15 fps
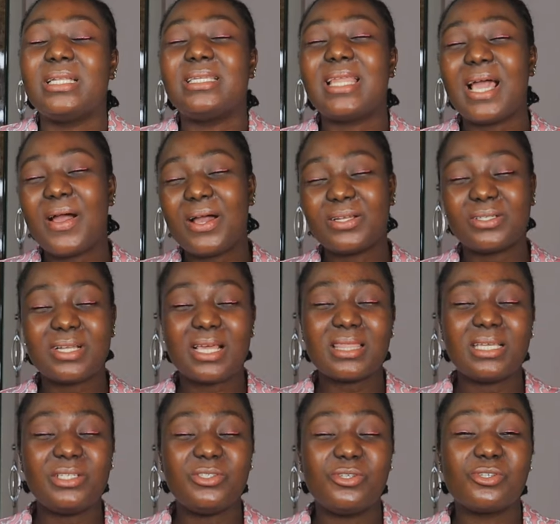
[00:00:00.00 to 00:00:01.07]
Now another
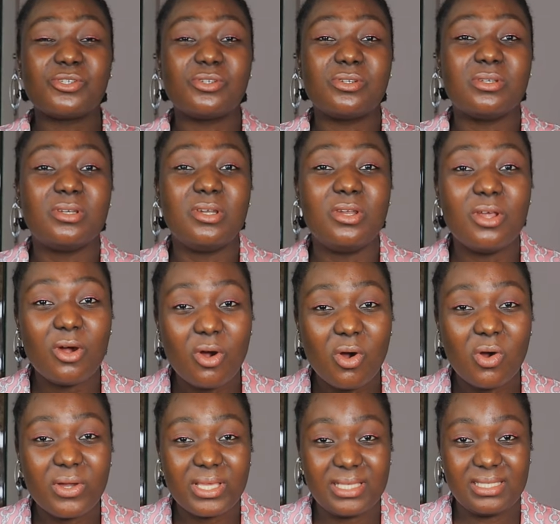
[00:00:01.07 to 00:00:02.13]
thing you should
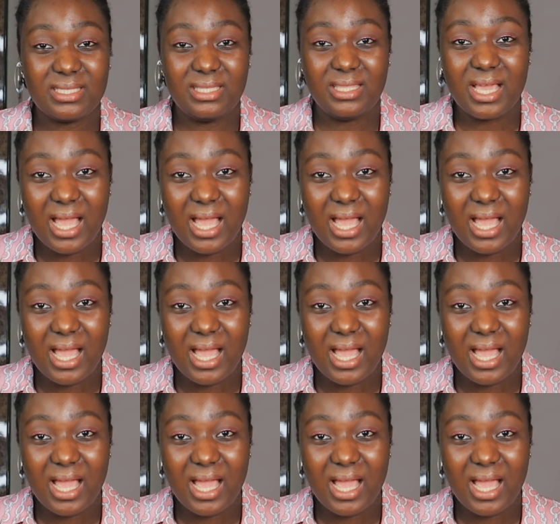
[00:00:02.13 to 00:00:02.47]
know is